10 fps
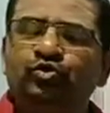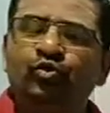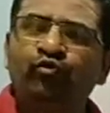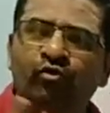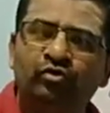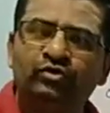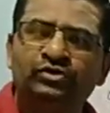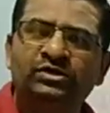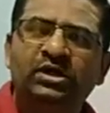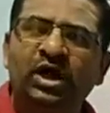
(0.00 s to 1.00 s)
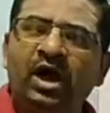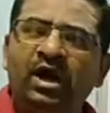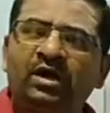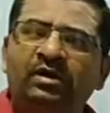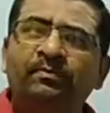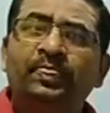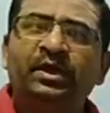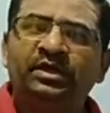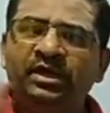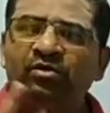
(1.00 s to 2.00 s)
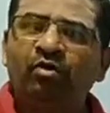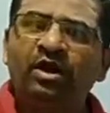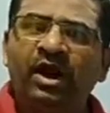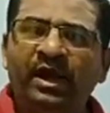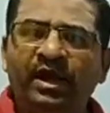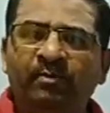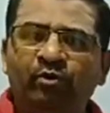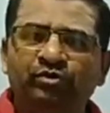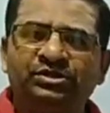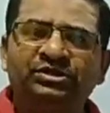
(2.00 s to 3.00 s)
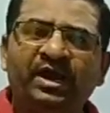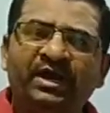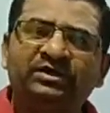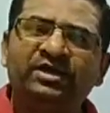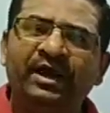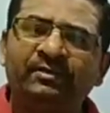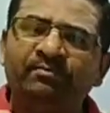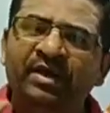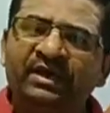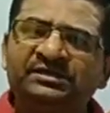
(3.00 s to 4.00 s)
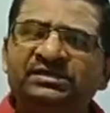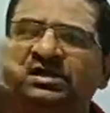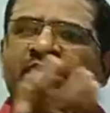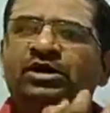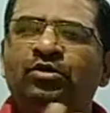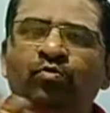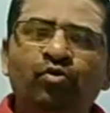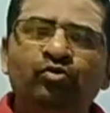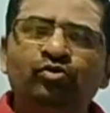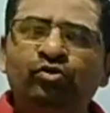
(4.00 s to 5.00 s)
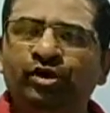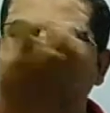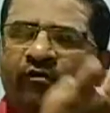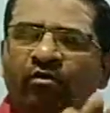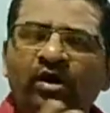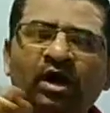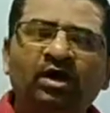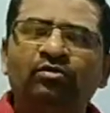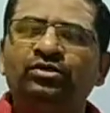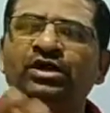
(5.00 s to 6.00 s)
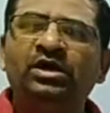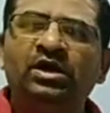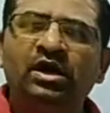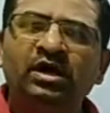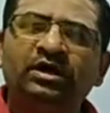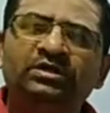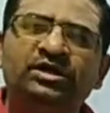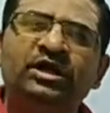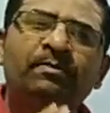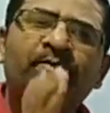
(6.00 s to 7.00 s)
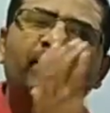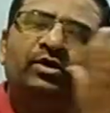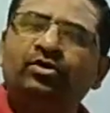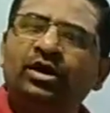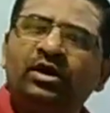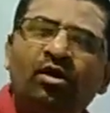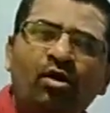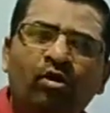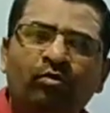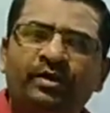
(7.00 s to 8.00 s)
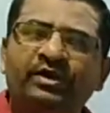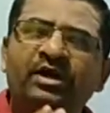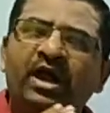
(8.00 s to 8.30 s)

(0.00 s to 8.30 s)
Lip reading: two forces are equal and opposite, and that makes the moon to revolve around the earth in a particular orbit.